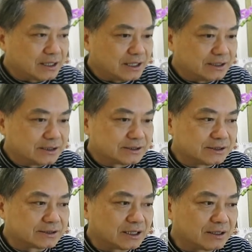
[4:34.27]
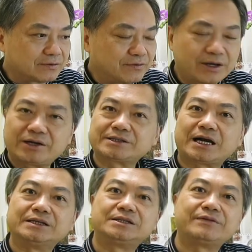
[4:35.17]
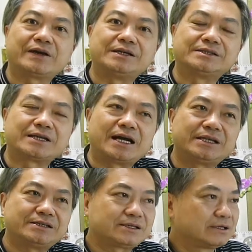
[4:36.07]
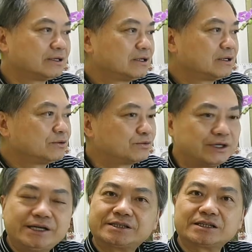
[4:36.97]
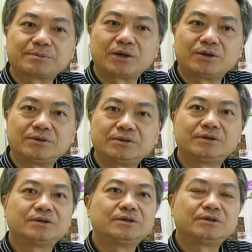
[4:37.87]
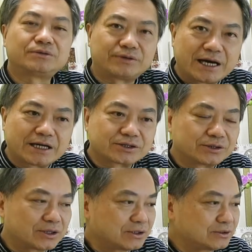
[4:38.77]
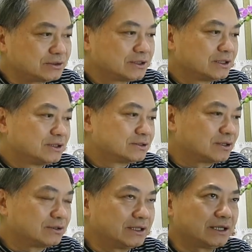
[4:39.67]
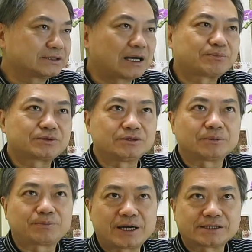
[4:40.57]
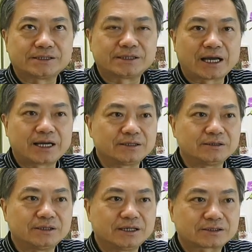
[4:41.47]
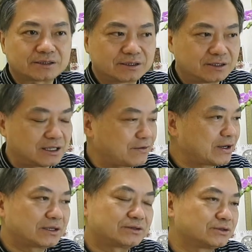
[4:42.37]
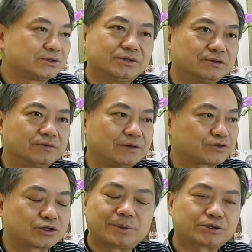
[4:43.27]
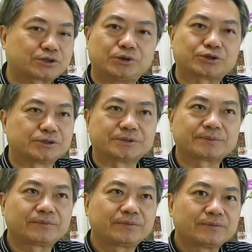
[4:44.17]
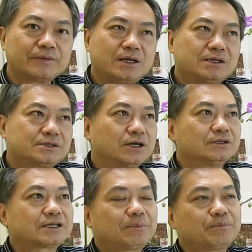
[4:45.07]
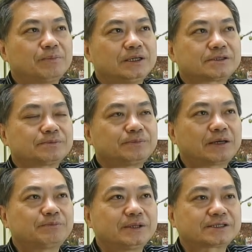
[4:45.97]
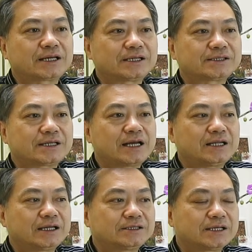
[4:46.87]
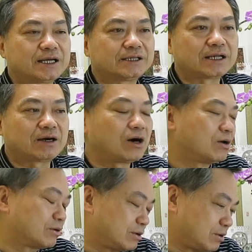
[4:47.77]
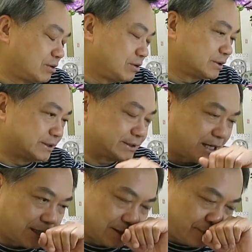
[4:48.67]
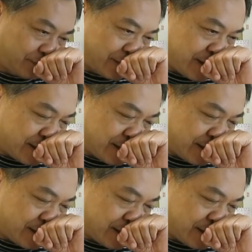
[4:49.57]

and it is very scientific in sense, reasonable, rational. So it's up to the present day. It's nothing to do with superstition. So some misunderstanding saying that all this kind of